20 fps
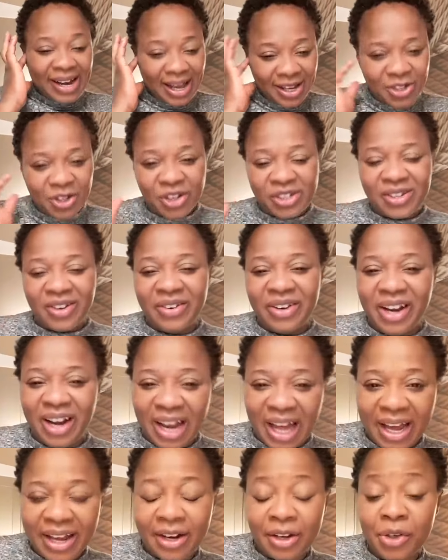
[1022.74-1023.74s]
That's just on a
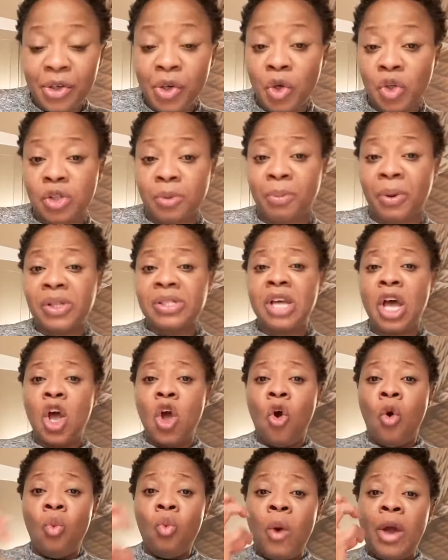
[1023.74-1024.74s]
lighter note. But
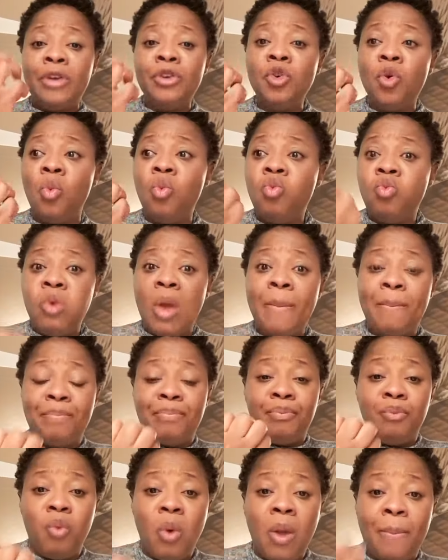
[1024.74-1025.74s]
when you
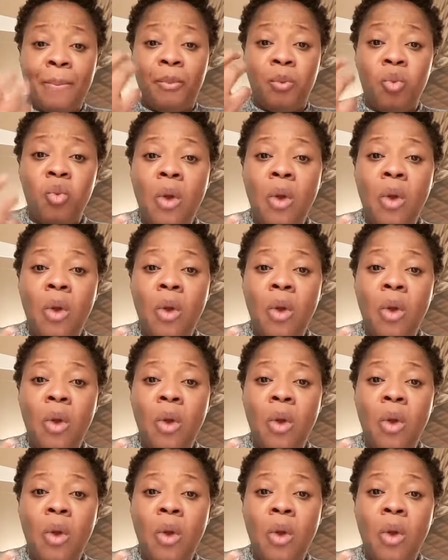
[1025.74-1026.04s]
weep, weep,